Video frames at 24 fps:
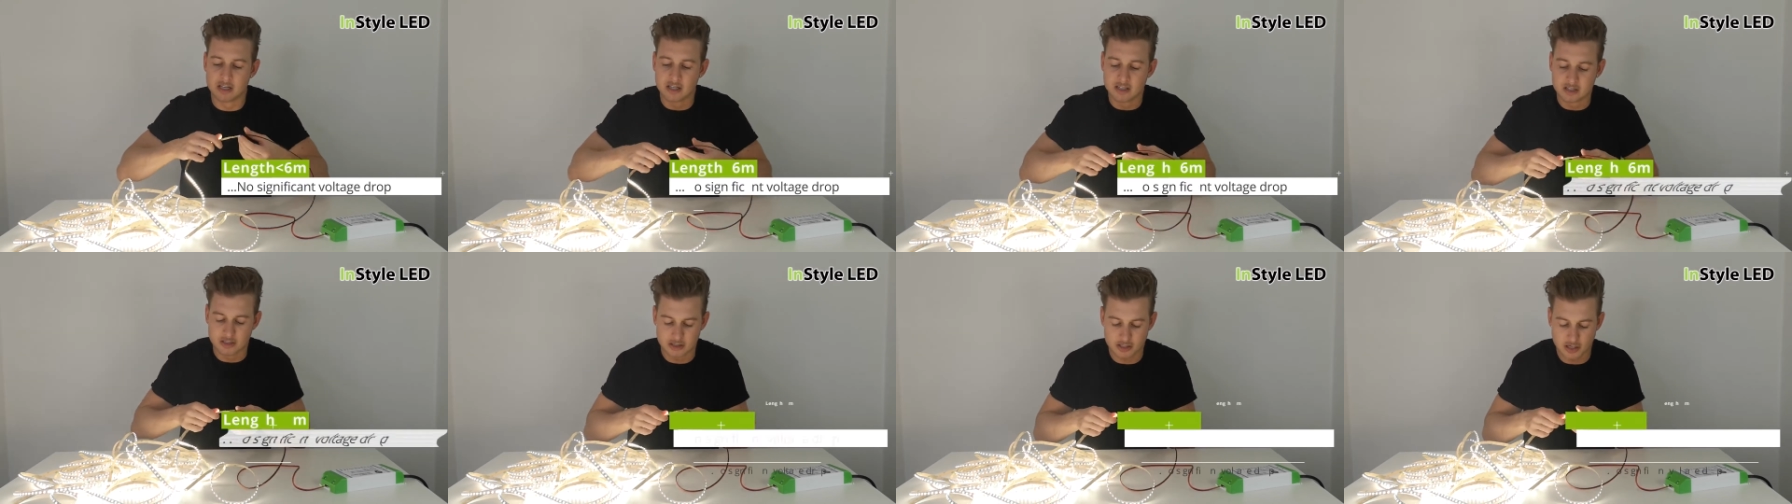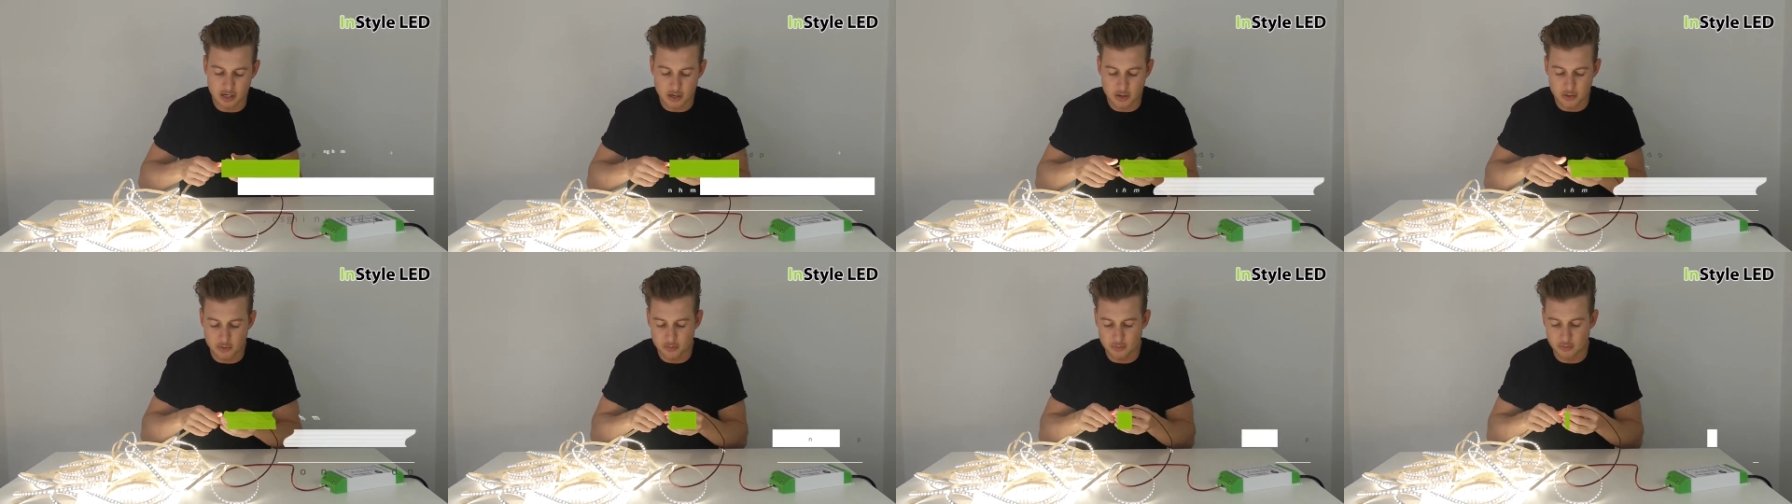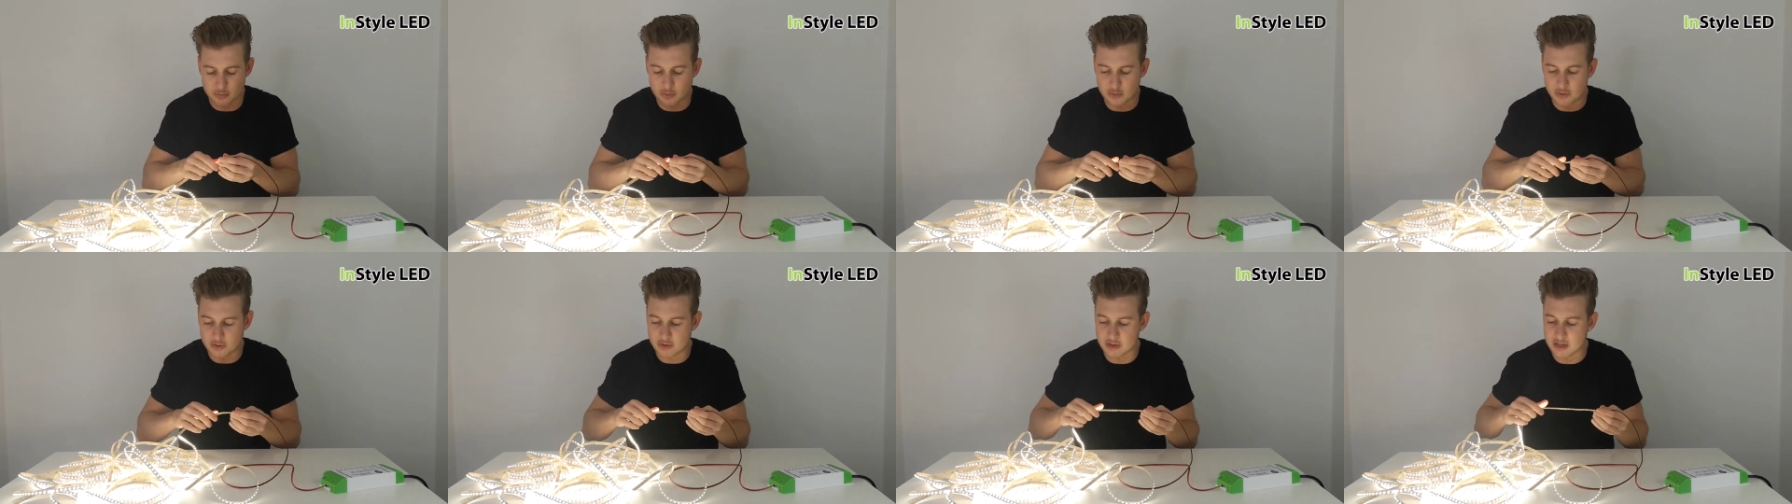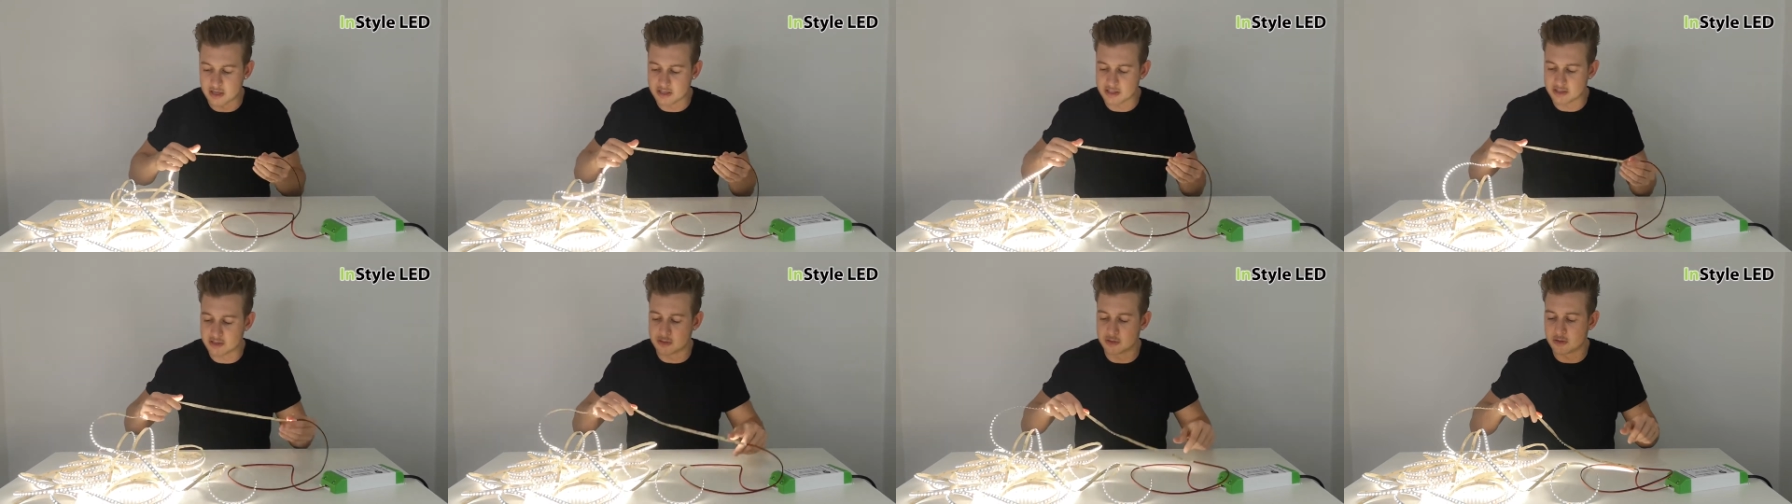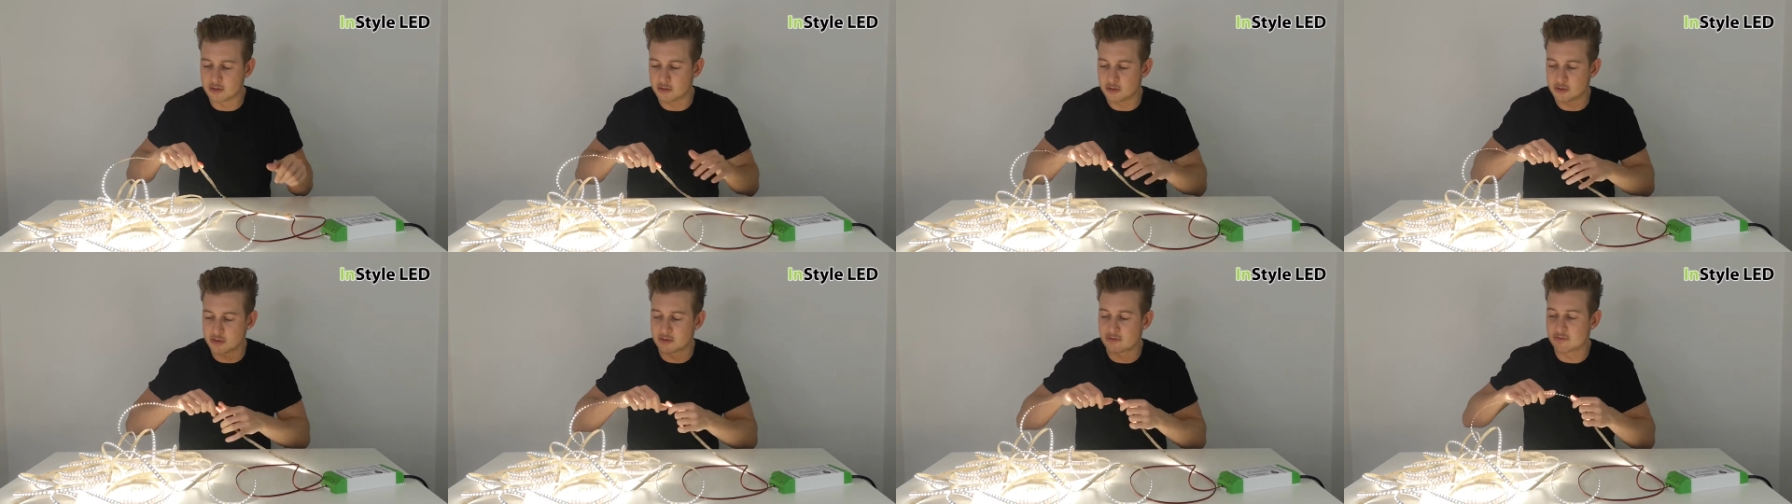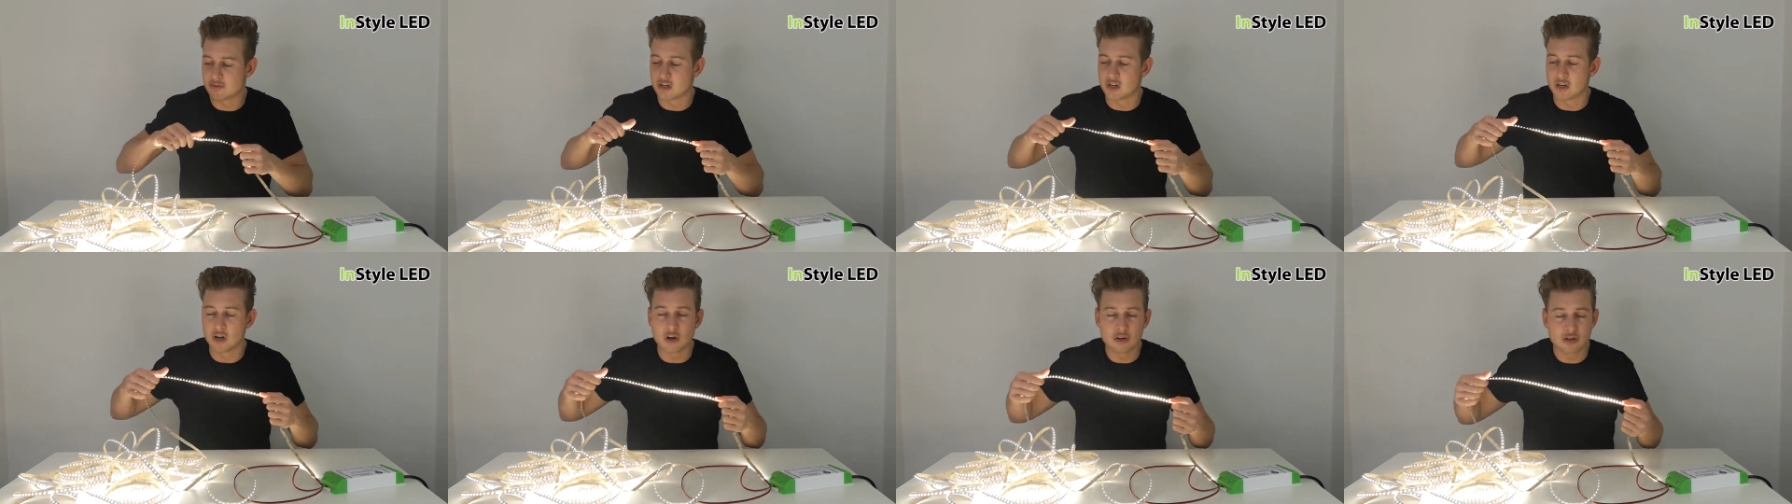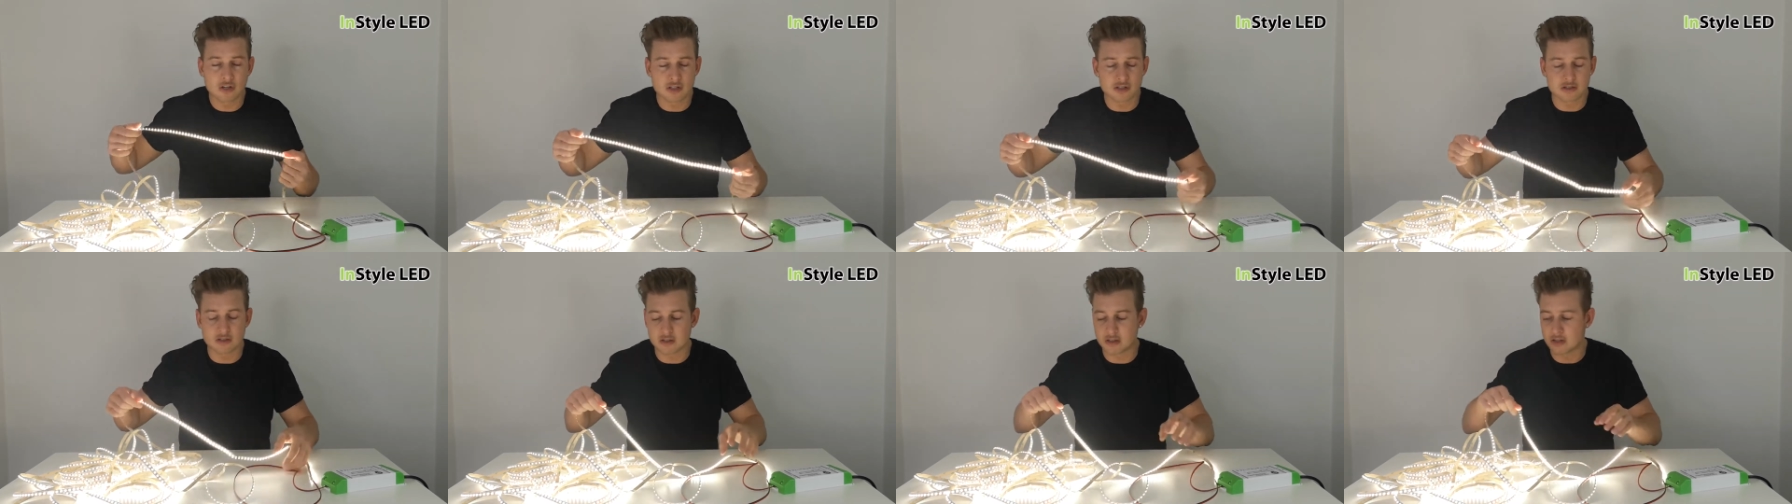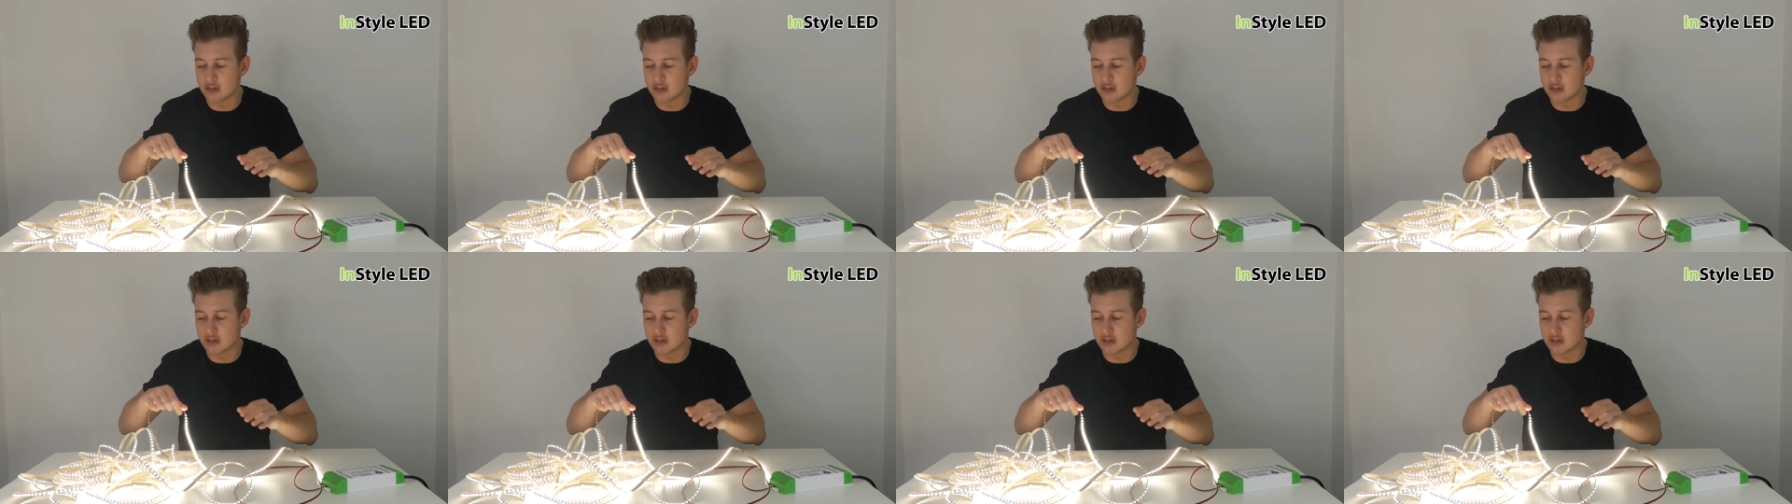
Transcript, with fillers: So to, to, for longer